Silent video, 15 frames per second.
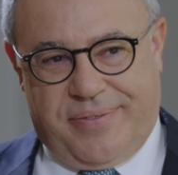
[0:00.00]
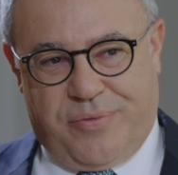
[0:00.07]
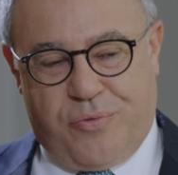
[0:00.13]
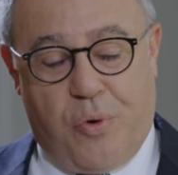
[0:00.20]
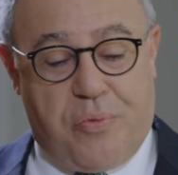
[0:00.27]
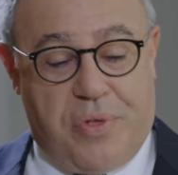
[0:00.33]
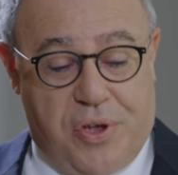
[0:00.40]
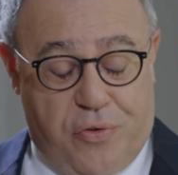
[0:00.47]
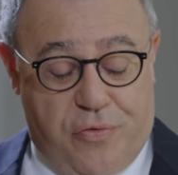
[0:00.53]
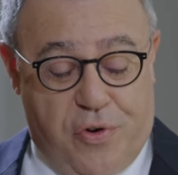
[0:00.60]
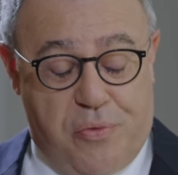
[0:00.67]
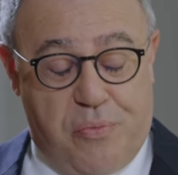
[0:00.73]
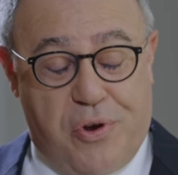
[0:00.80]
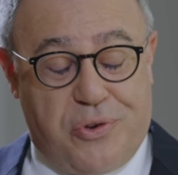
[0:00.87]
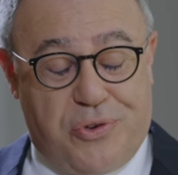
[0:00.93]
Rob, thank you very
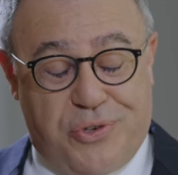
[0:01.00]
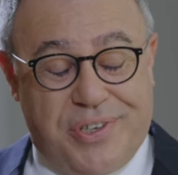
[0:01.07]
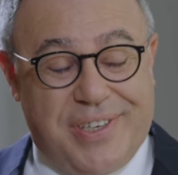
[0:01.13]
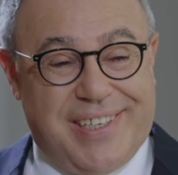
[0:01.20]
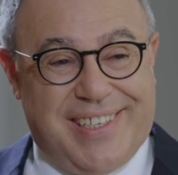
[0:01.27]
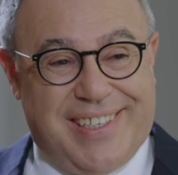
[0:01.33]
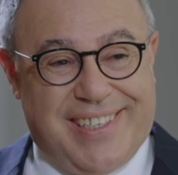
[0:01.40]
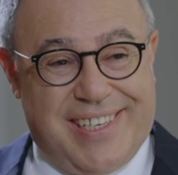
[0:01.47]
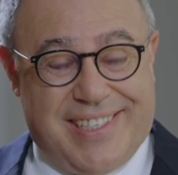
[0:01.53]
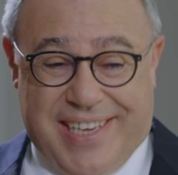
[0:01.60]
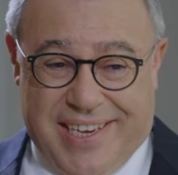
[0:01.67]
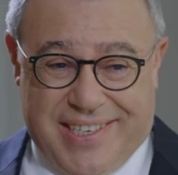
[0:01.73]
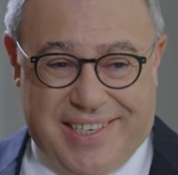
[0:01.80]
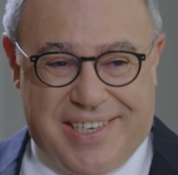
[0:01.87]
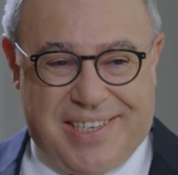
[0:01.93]
much. It's
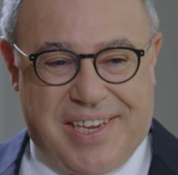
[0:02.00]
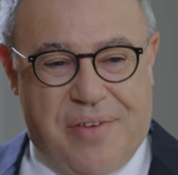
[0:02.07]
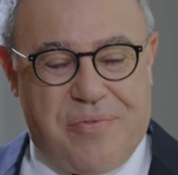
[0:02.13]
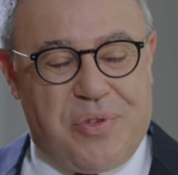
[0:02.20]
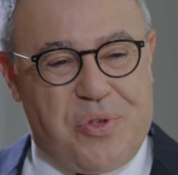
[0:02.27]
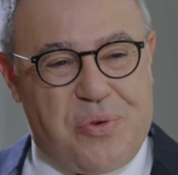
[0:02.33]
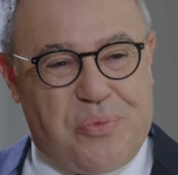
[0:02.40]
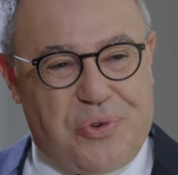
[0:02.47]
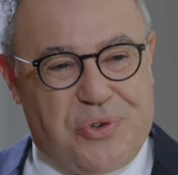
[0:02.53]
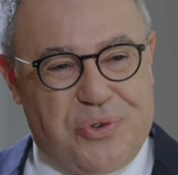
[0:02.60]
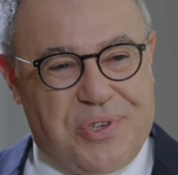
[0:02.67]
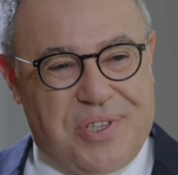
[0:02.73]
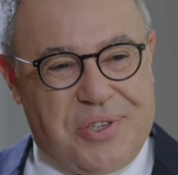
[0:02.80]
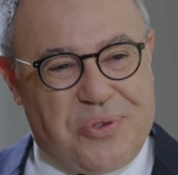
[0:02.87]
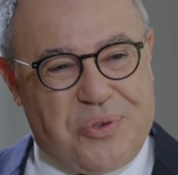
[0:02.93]
excellent having the
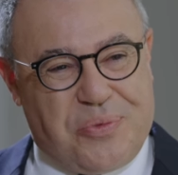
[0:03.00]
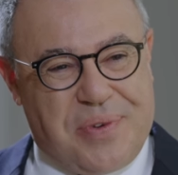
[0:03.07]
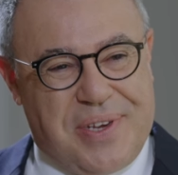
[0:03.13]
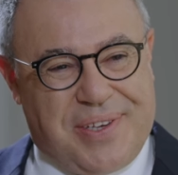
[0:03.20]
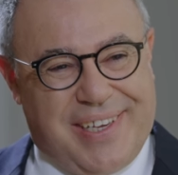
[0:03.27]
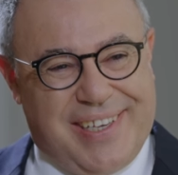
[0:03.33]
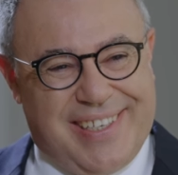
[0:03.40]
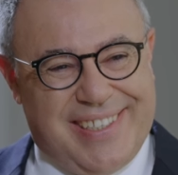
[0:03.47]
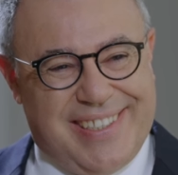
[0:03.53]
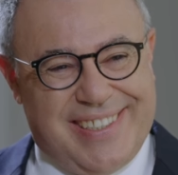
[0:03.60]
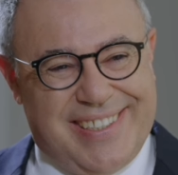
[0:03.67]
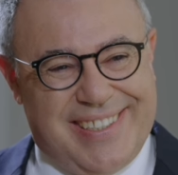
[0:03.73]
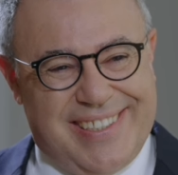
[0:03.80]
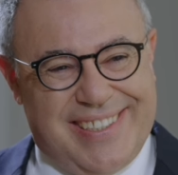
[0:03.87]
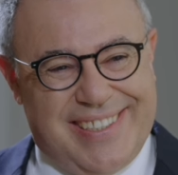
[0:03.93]
opportunity to speak.
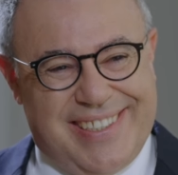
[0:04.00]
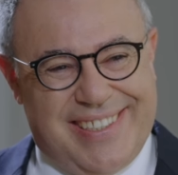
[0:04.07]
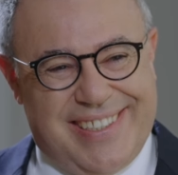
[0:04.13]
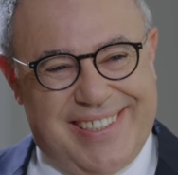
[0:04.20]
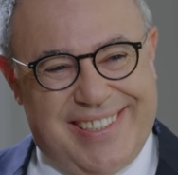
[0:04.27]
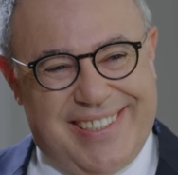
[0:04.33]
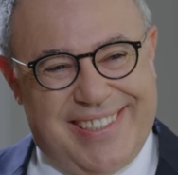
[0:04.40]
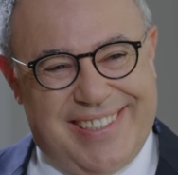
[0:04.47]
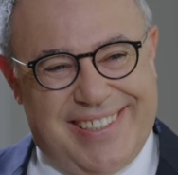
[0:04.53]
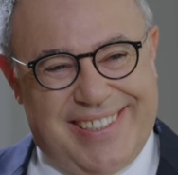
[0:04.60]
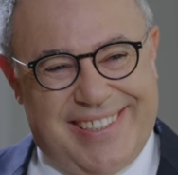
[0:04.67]
So let's start with the